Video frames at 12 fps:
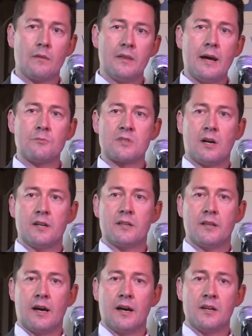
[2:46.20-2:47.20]
The downside
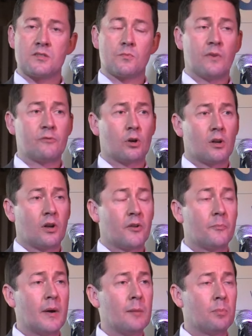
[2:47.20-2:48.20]
to that is we've got a lot
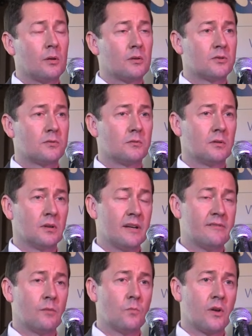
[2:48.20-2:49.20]
of people
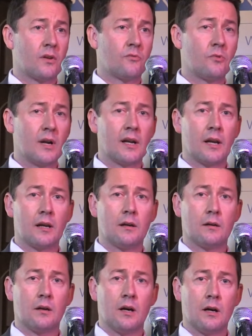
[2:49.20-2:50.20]
living with
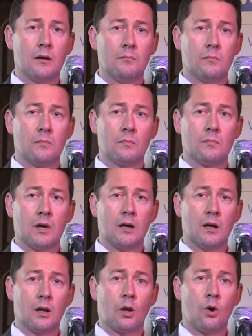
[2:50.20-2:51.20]
really
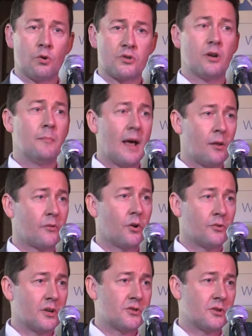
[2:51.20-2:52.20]
long-term health
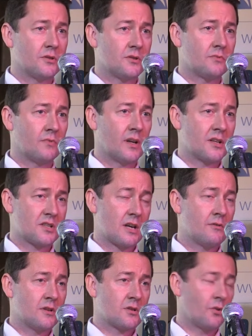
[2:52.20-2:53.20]
conditions, really
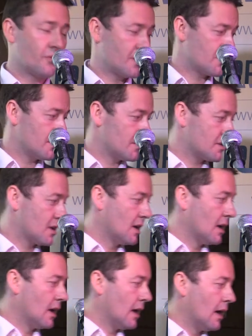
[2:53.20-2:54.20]
serious conditions,
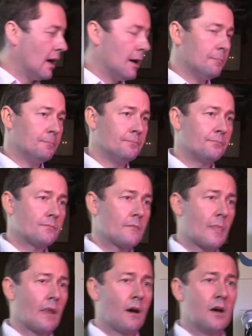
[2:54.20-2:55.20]

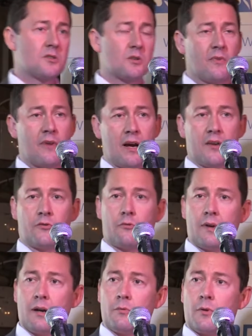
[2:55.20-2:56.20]
and some of that is
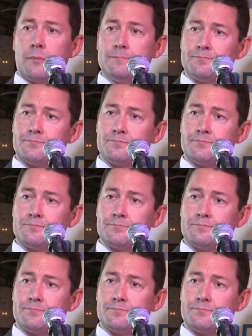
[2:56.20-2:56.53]
around